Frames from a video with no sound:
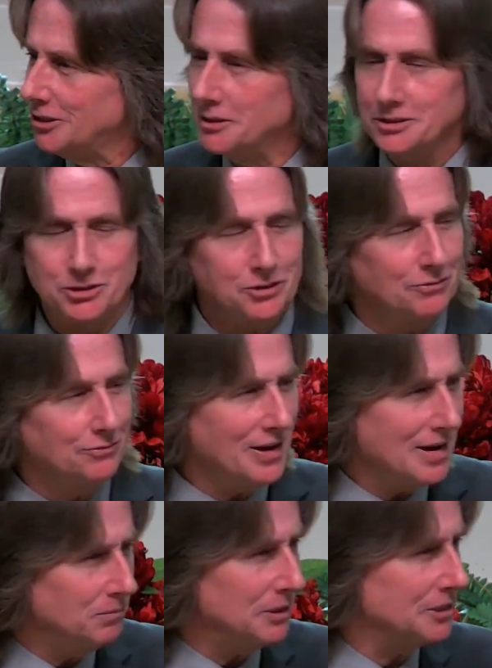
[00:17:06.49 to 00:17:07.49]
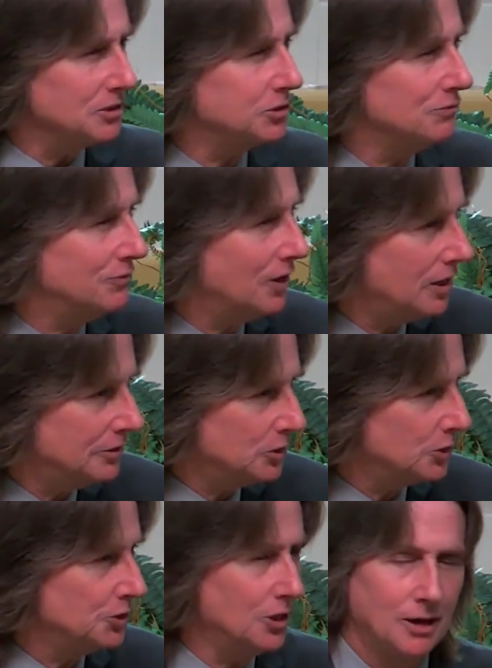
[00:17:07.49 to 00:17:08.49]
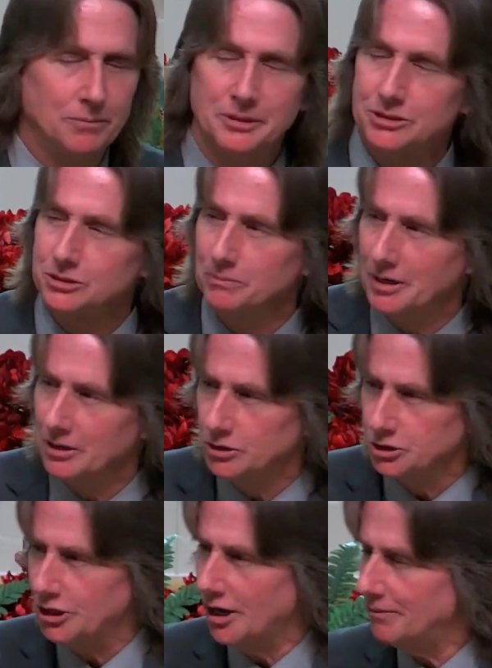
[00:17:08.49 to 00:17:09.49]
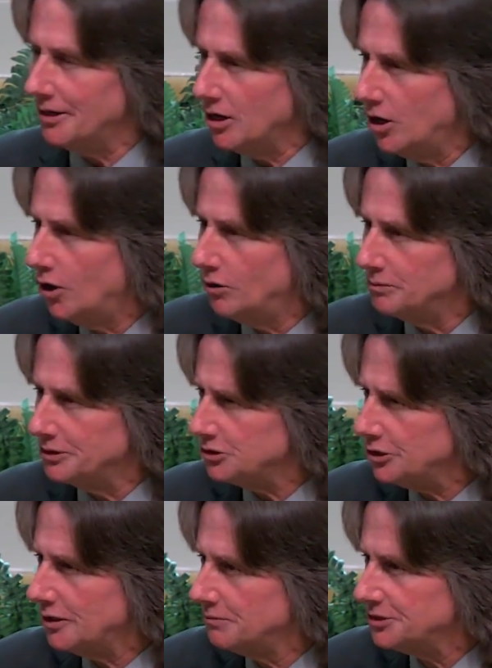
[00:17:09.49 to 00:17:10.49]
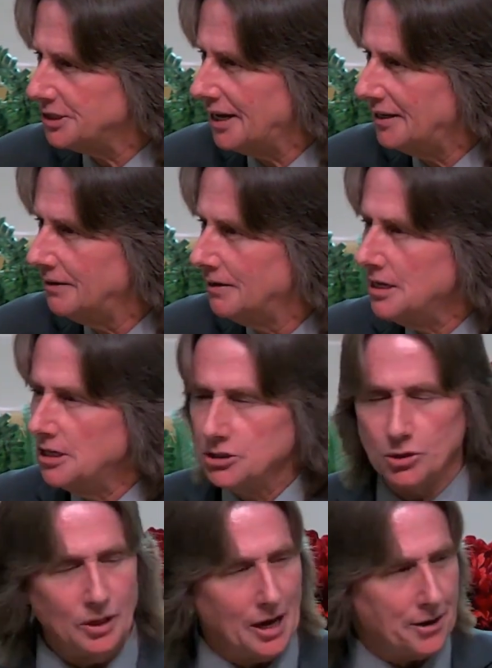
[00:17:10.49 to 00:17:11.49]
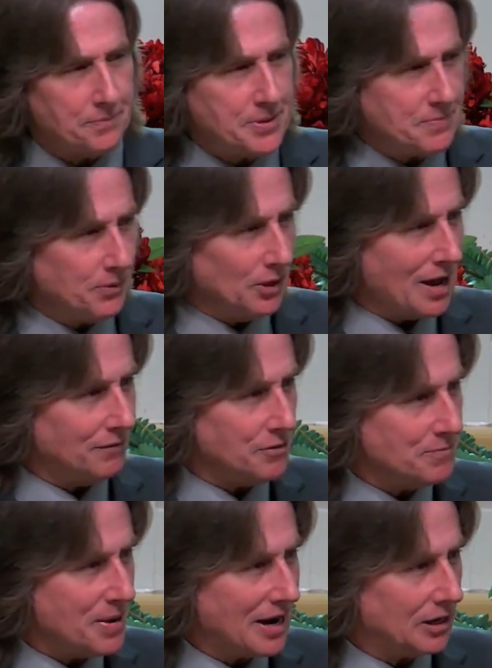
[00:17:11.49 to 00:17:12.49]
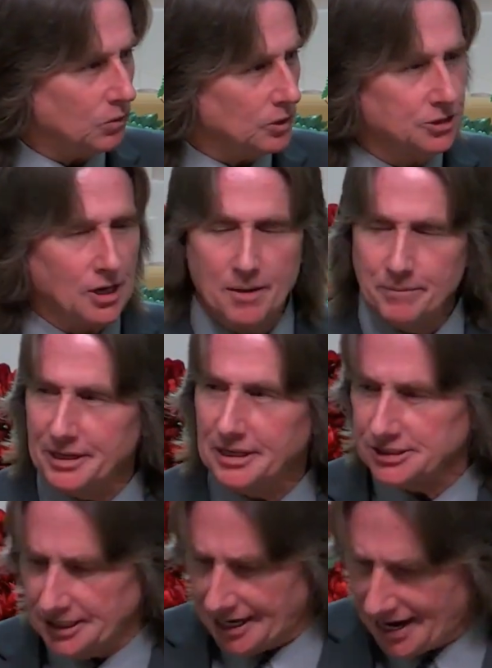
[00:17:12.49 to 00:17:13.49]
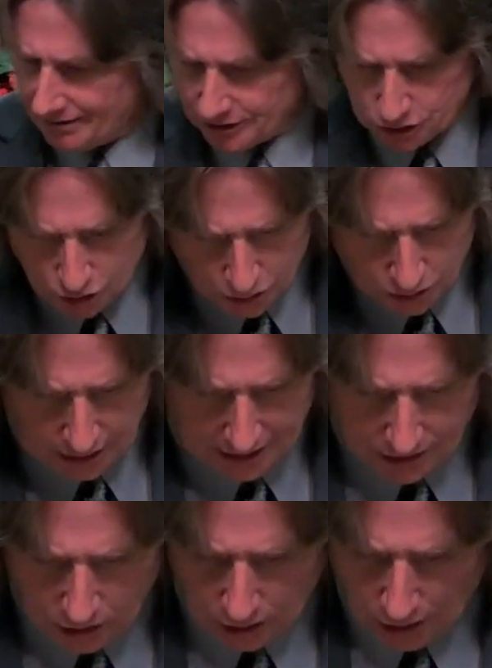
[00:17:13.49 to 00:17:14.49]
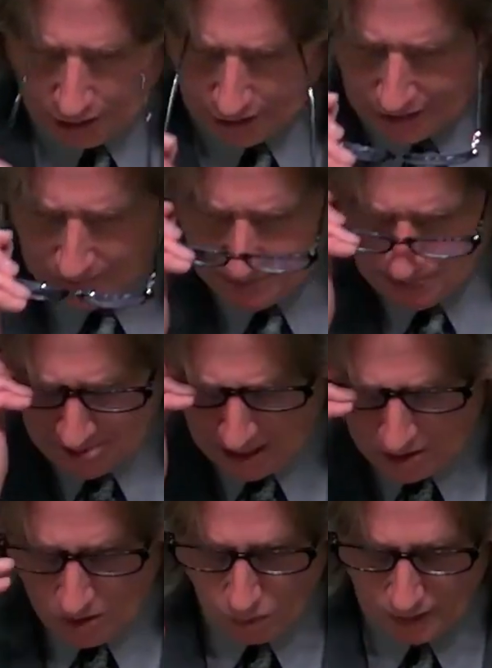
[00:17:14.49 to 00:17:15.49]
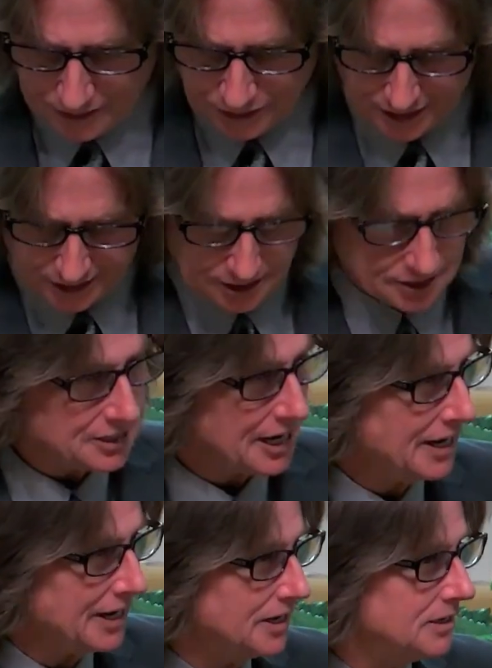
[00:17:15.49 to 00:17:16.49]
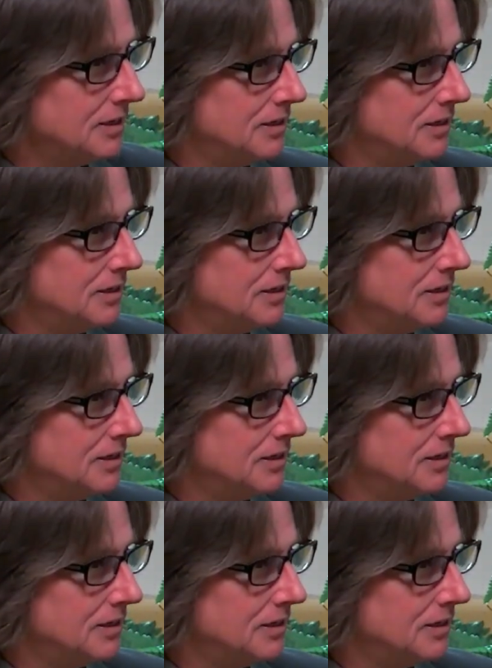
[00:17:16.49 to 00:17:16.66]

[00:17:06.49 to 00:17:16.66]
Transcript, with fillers: It's the family. It's the father's job. It's the mother's job at home. You see what I'm saying? So a lot of people have it backwards because they haven't truly learned what this is saying.